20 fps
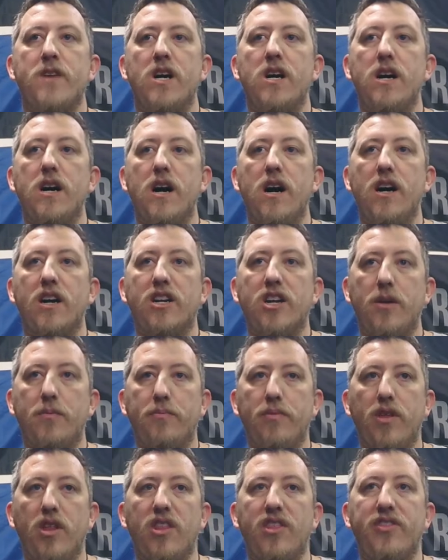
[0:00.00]
a
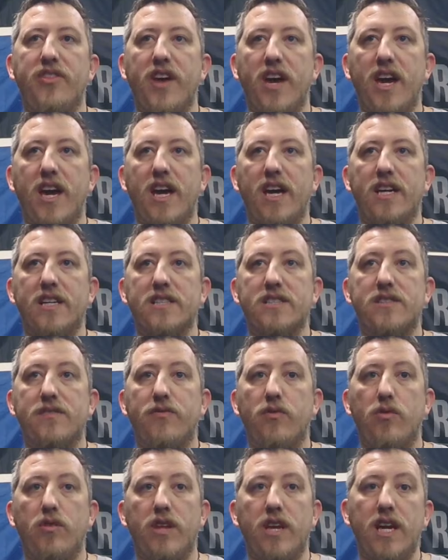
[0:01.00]
couple of things
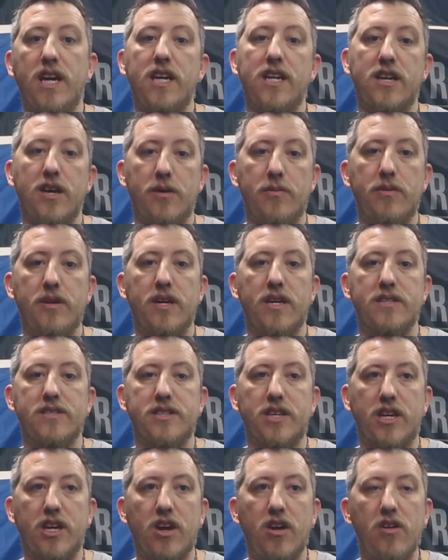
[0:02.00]
for the EWS
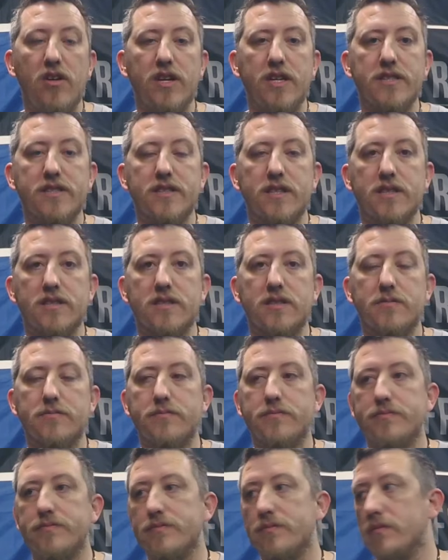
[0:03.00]
security system.
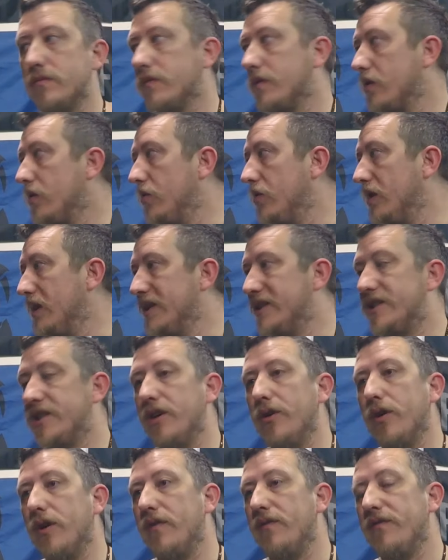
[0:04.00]
Well, it
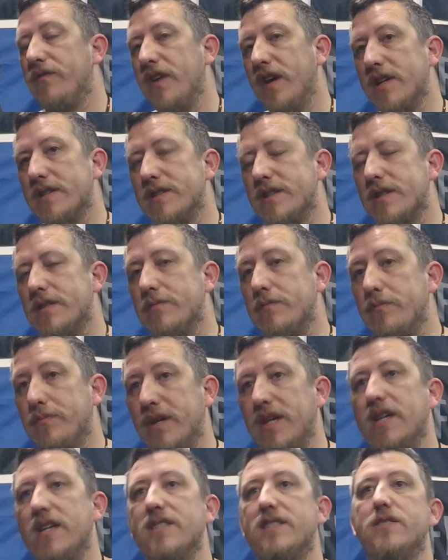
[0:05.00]
still didn't fix it.
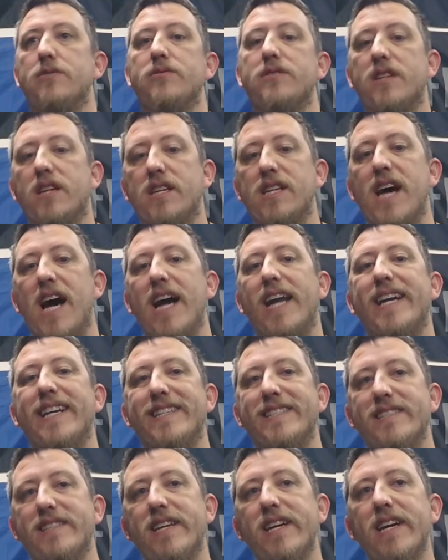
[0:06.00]
Because it was a
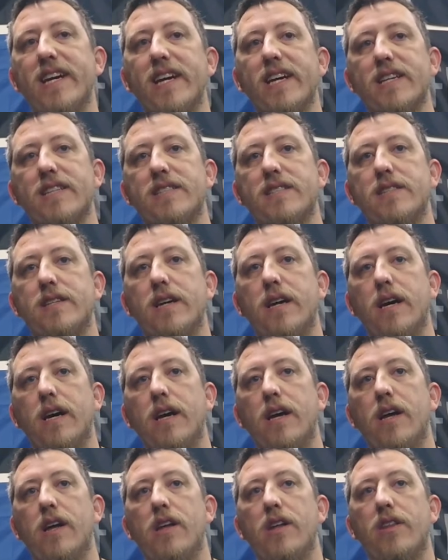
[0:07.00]
96,
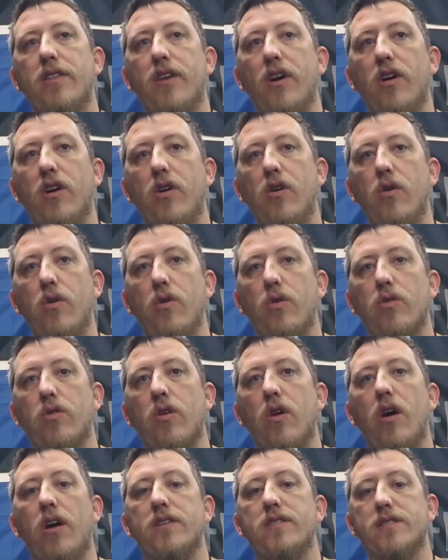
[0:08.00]
the whole
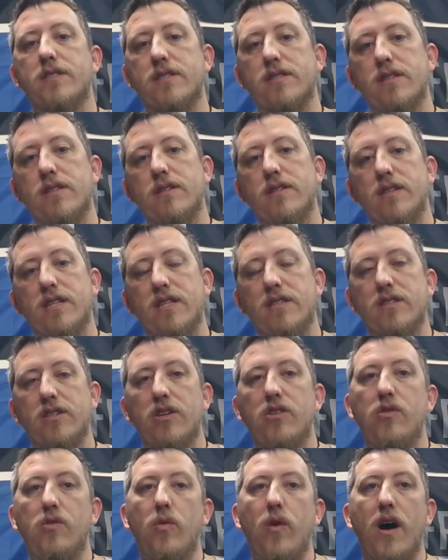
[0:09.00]
cross the
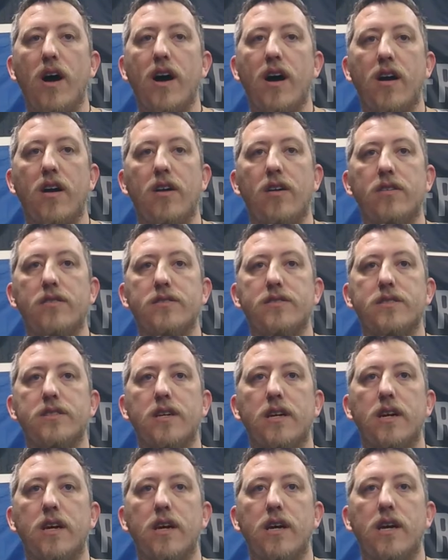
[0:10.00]
two wires
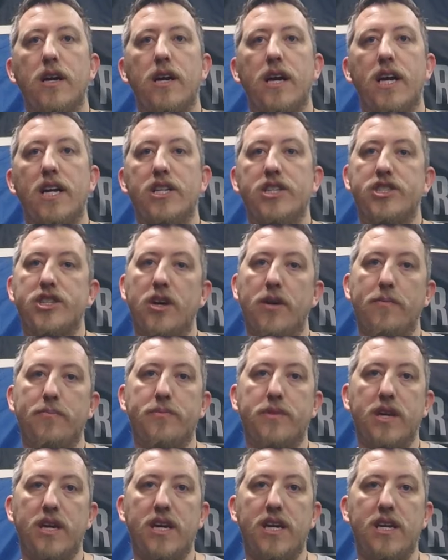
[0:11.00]
and jump
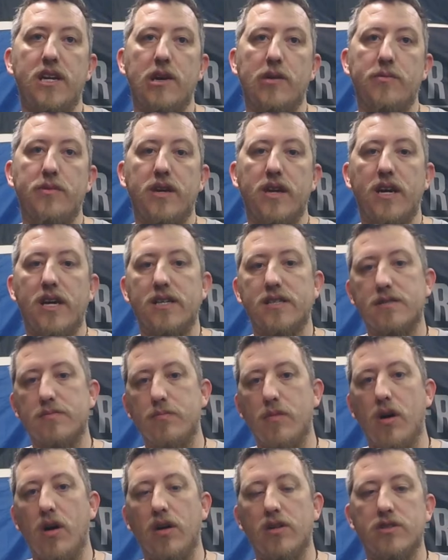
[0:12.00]
the EWS
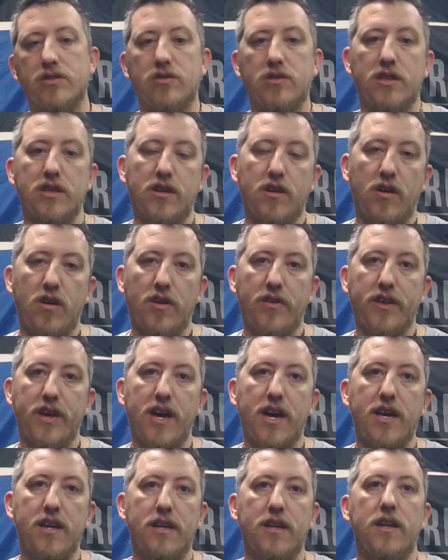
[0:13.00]
module and all
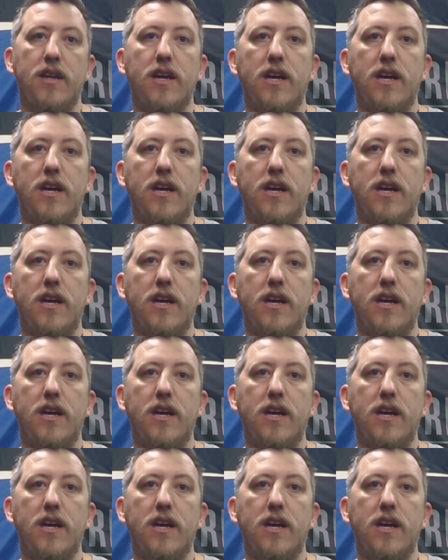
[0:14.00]
that